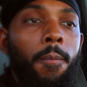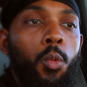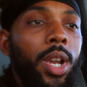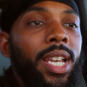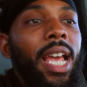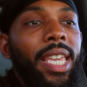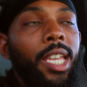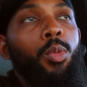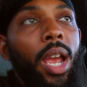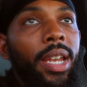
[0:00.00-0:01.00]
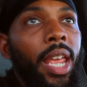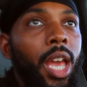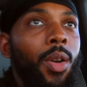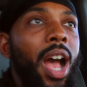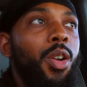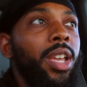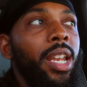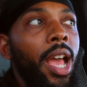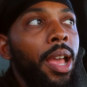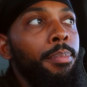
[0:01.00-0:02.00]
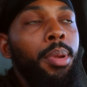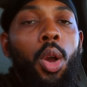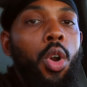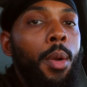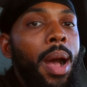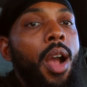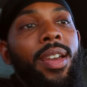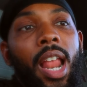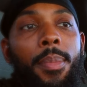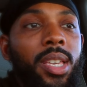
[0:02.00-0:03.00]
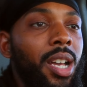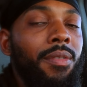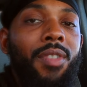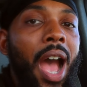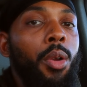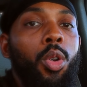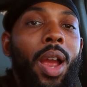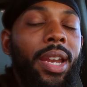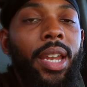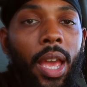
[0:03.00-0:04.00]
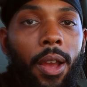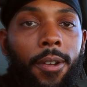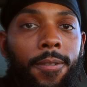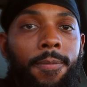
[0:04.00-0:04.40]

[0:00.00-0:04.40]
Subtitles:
What can I get right now? How can I blow up? How can I become viral right now?